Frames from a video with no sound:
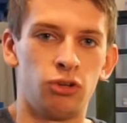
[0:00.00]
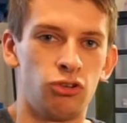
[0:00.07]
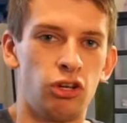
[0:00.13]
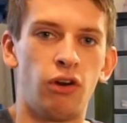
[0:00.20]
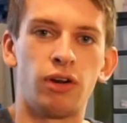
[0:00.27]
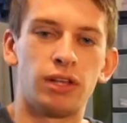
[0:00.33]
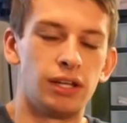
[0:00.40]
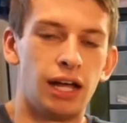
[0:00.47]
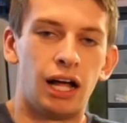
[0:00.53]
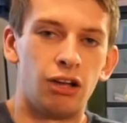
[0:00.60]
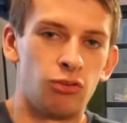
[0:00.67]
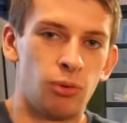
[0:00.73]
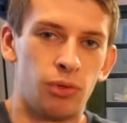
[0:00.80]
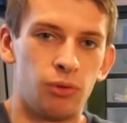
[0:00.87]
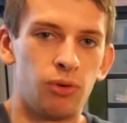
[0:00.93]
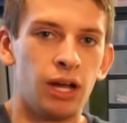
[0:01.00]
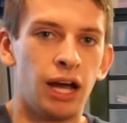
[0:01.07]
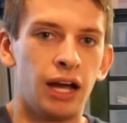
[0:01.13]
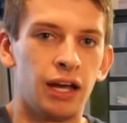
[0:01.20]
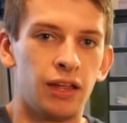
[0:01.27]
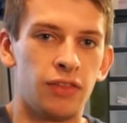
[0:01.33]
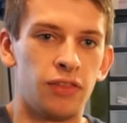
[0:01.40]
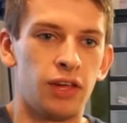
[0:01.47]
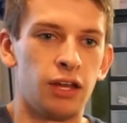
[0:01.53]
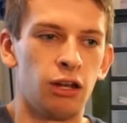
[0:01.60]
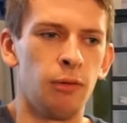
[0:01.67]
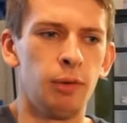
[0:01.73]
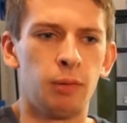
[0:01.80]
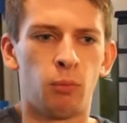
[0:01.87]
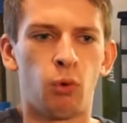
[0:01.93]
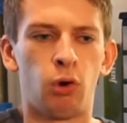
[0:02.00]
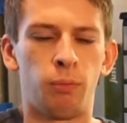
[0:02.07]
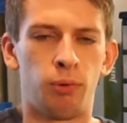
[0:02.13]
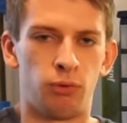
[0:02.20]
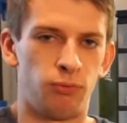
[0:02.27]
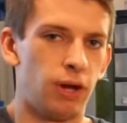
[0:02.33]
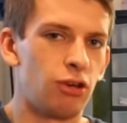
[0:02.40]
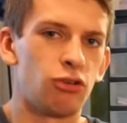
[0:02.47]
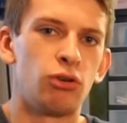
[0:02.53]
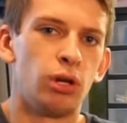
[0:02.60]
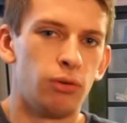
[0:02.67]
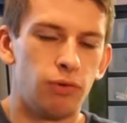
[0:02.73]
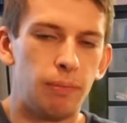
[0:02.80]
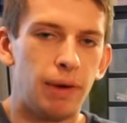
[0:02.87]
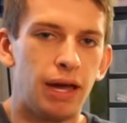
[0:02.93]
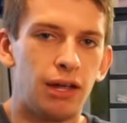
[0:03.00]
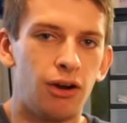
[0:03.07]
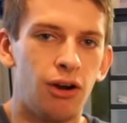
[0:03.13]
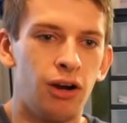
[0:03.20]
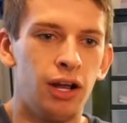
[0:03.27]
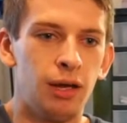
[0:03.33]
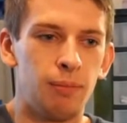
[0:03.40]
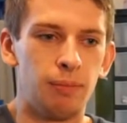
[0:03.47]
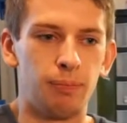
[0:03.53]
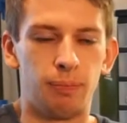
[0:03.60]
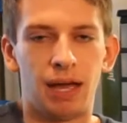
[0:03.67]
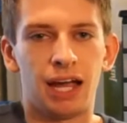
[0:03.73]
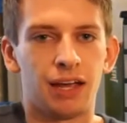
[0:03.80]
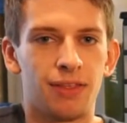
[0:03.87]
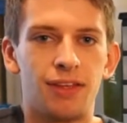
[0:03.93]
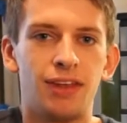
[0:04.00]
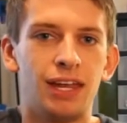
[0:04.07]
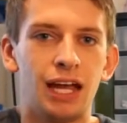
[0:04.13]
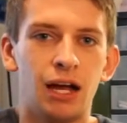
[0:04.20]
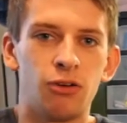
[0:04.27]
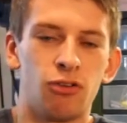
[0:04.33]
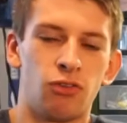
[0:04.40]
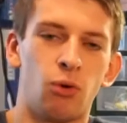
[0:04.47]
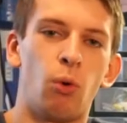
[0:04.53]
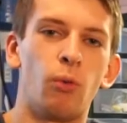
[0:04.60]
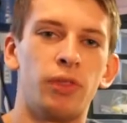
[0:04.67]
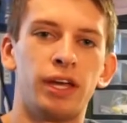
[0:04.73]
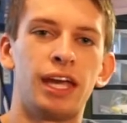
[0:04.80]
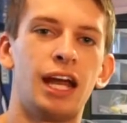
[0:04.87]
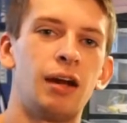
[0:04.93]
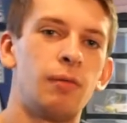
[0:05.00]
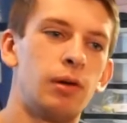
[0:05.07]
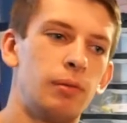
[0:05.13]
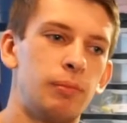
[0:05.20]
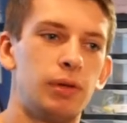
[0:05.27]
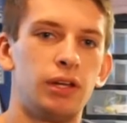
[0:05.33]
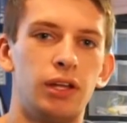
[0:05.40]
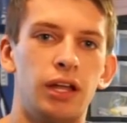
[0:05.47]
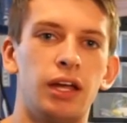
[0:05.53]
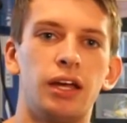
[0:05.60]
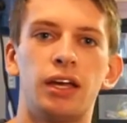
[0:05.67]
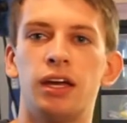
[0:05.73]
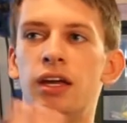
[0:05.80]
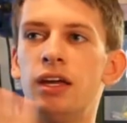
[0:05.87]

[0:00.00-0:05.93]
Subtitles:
sharing the knowledge with you guys in a little bit more professional of a manner. Back in the day, I'd just hold the camera and be like,